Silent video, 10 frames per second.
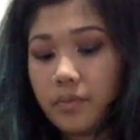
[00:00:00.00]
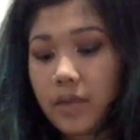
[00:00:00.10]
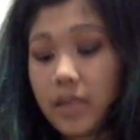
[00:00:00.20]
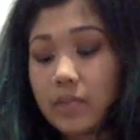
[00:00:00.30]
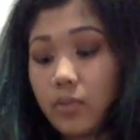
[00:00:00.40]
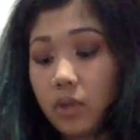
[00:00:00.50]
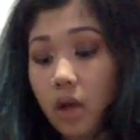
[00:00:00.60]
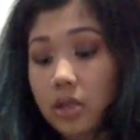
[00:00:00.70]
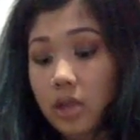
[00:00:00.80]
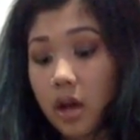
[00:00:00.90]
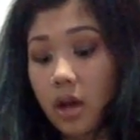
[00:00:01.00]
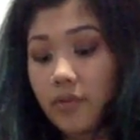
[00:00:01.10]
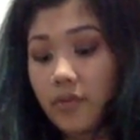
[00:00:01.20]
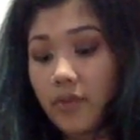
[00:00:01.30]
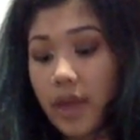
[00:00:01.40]
that's blocked
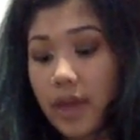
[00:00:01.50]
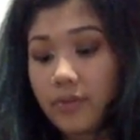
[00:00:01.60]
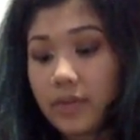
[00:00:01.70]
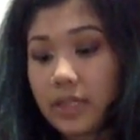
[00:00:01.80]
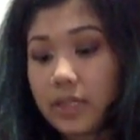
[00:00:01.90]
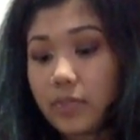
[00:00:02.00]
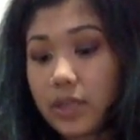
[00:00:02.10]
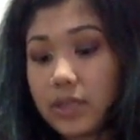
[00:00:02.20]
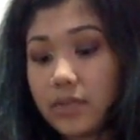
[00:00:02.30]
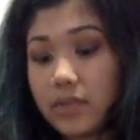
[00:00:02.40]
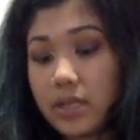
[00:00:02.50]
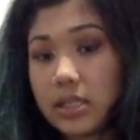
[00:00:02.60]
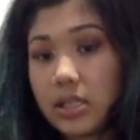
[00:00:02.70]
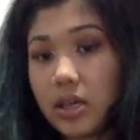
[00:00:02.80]
off, and the expressiveness